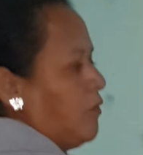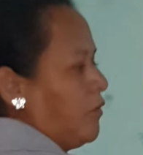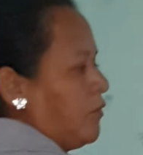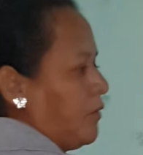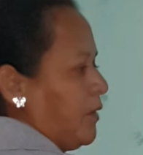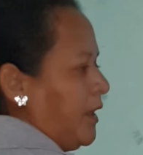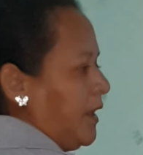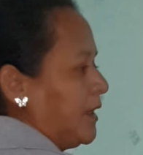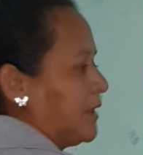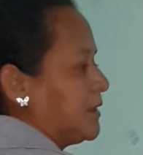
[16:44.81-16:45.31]

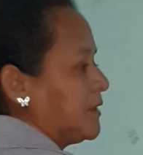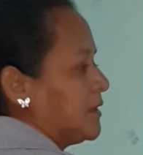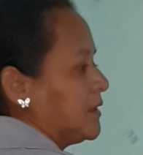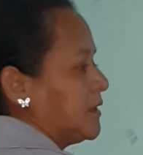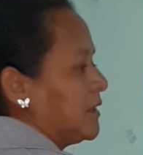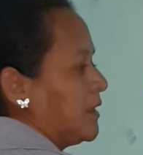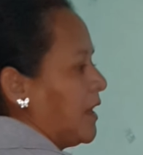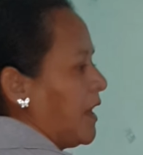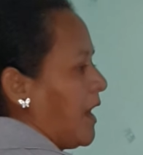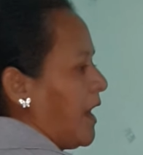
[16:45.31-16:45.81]
Correct.
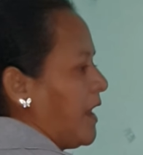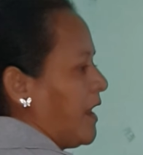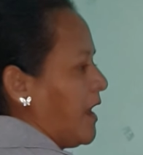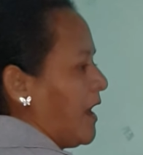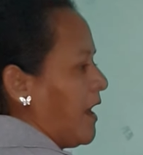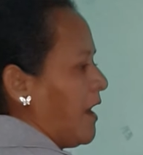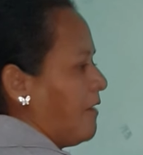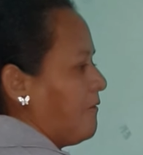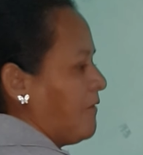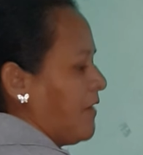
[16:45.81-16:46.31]
I
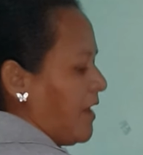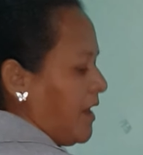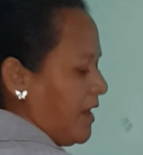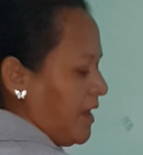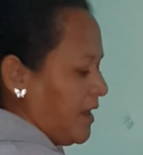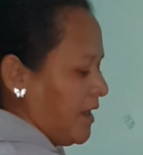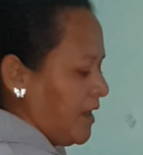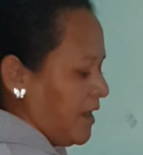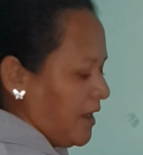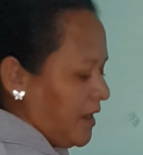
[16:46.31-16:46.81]
have
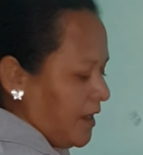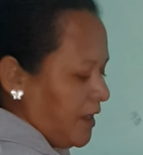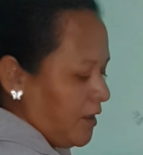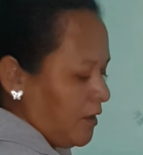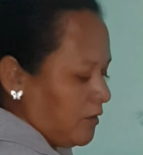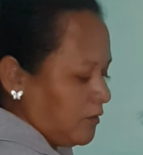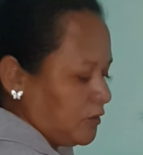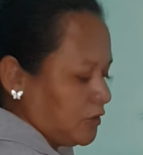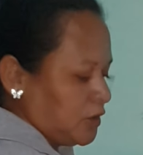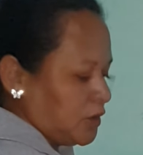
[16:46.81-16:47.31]
a
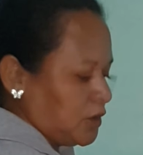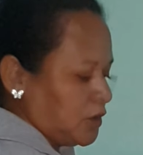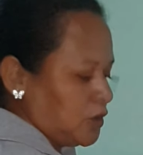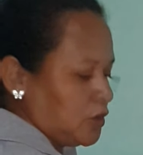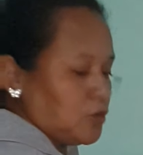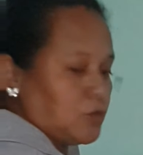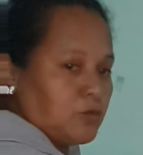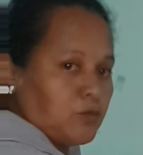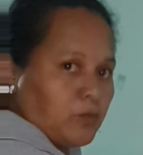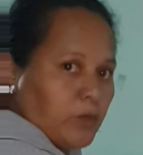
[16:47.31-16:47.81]

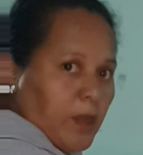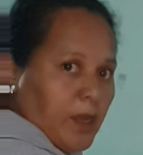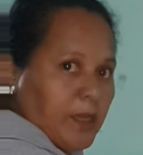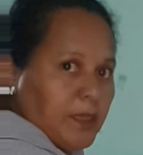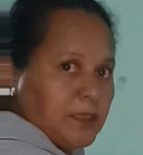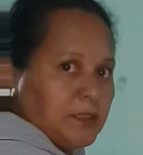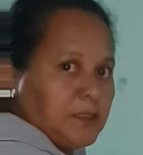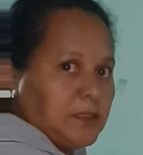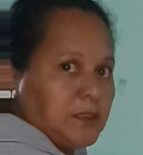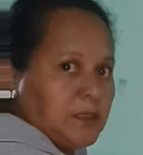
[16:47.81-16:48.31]

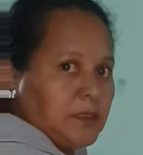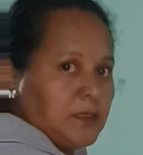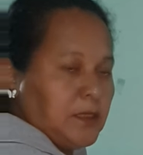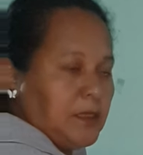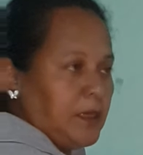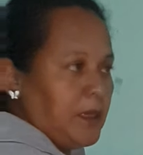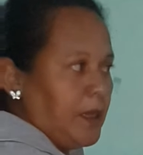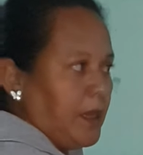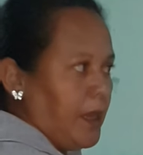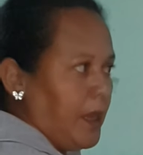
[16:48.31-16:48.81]
right
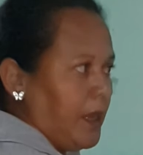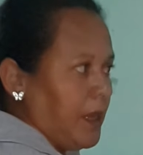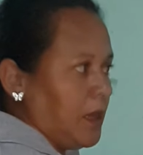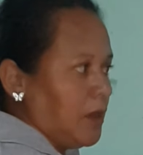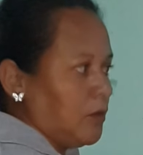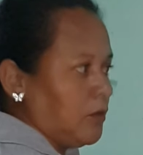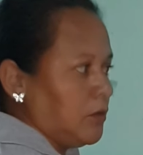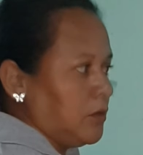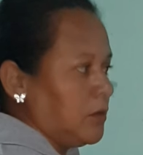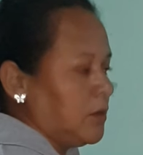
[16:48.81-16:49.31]

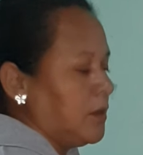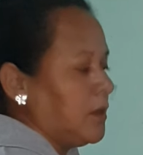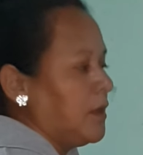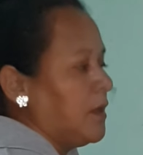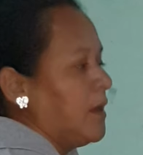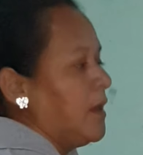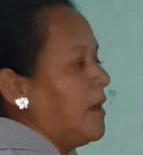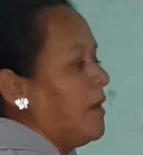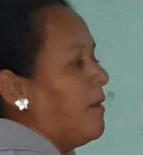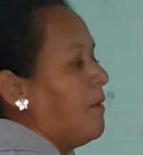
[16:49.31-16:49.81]
angle.
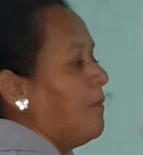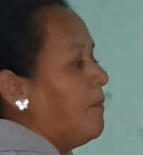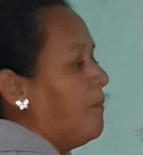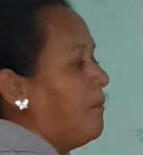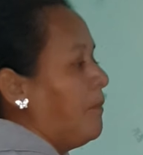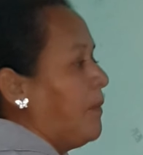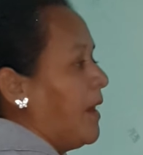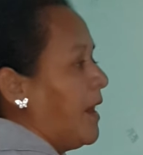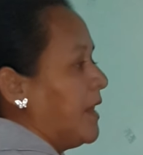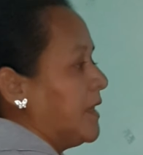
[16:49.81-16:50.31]

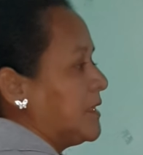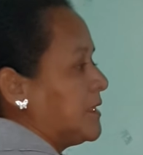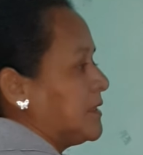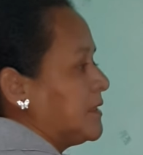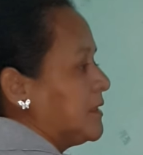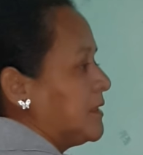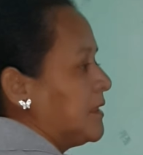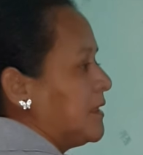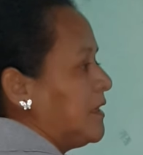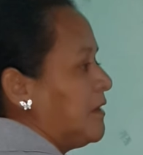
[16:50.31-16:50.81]

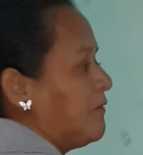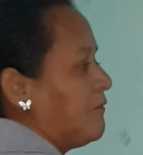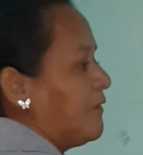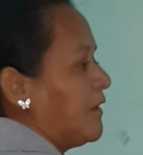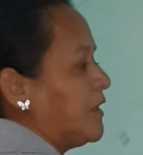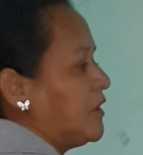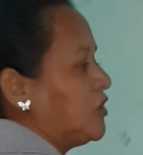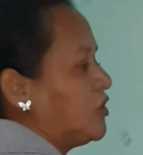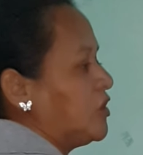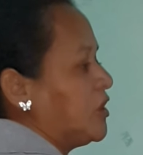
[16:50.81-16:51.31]
But if
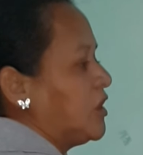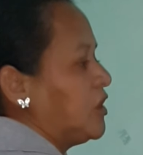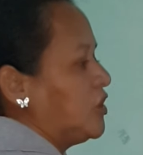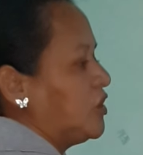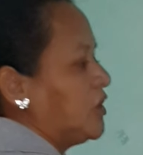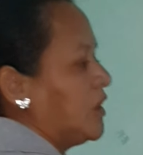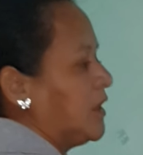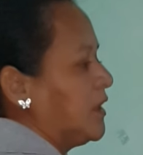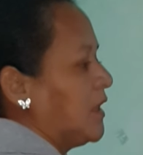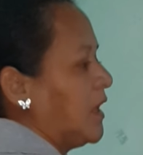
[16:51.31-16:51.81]
I
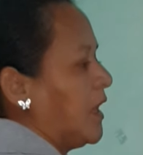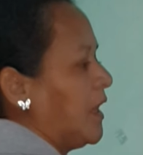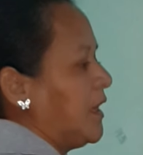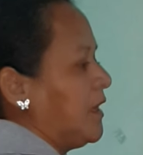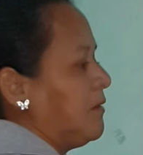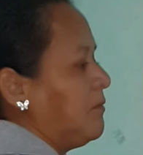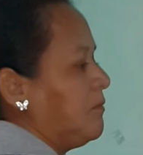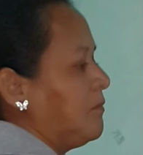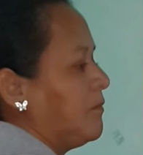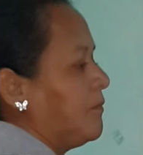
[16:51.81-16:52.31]
change the
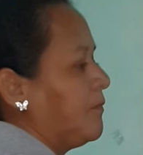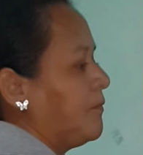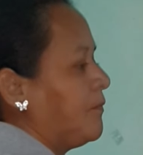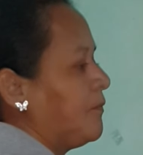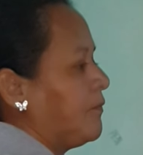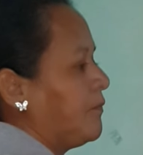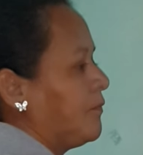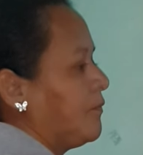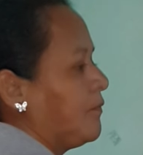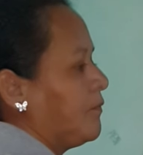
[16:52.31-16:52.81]
time,
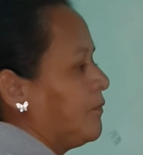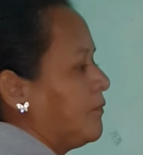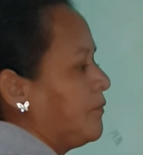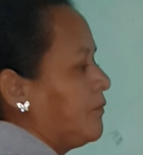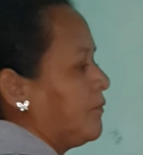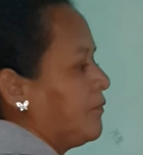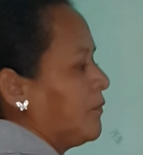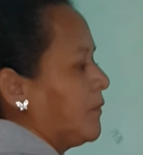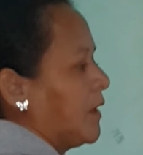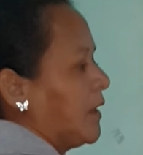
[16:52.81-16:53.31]

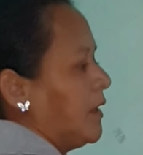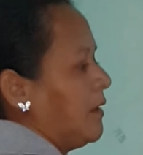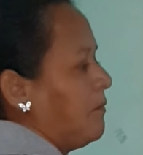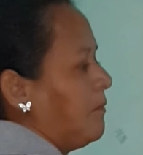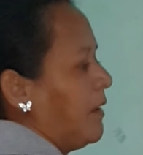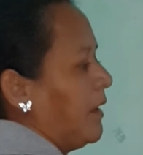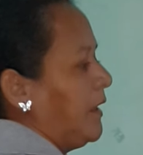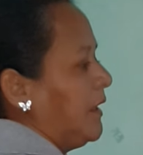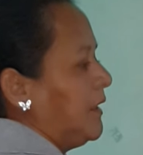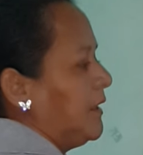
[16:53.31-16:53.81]

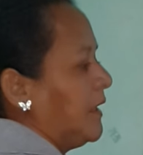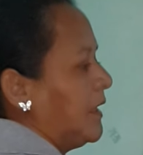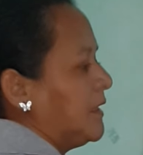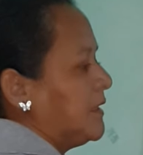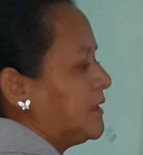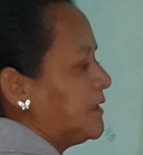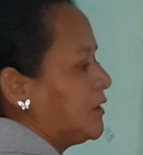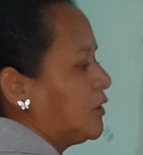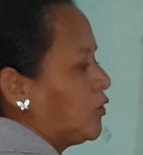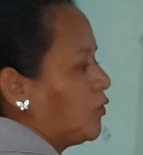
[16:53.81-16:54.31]
imagine that
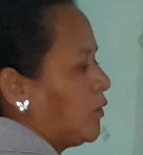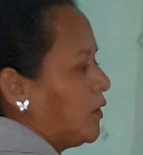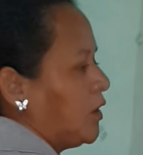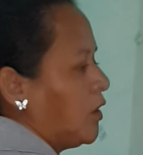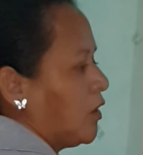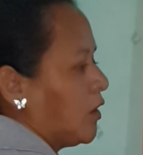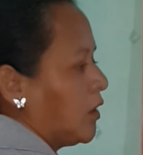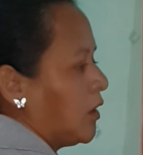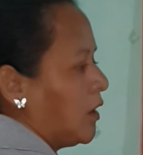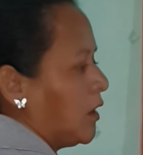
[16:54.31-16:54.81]
it's
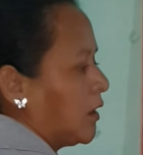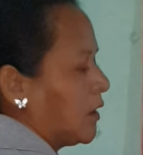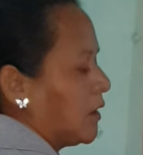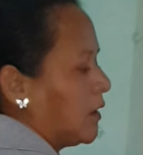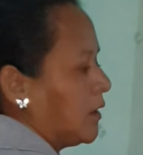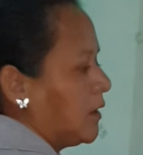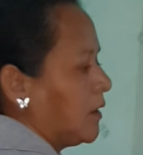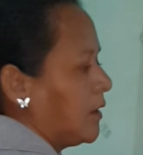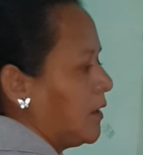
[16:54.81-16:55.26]
3 o'clock.